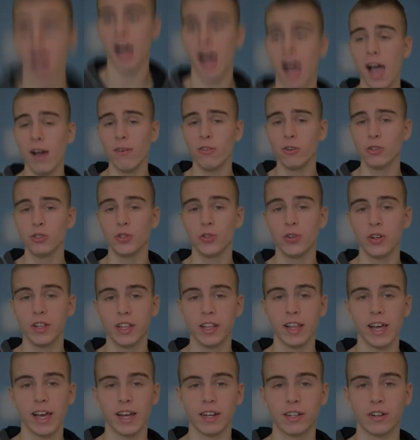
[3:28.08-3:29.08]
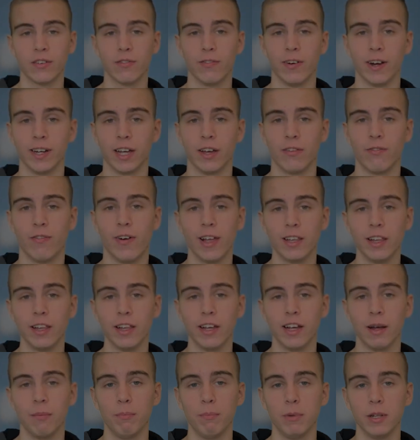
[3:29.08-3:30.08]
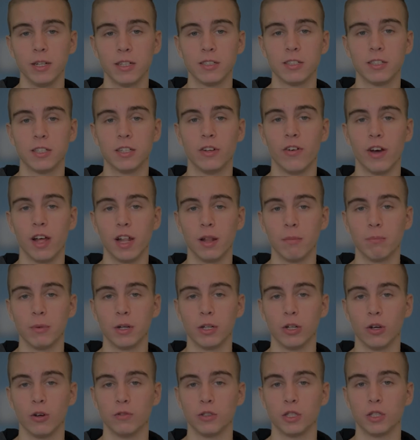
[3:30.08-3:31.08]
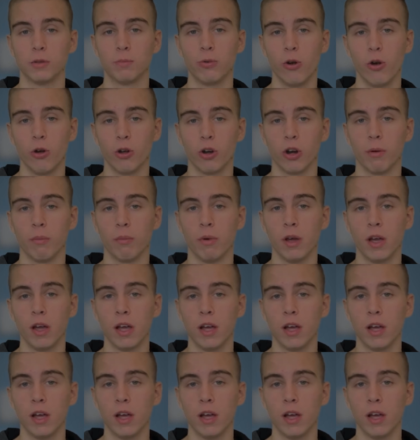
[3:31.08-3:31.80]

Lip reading: I was really glad when I finally completed the development of this program.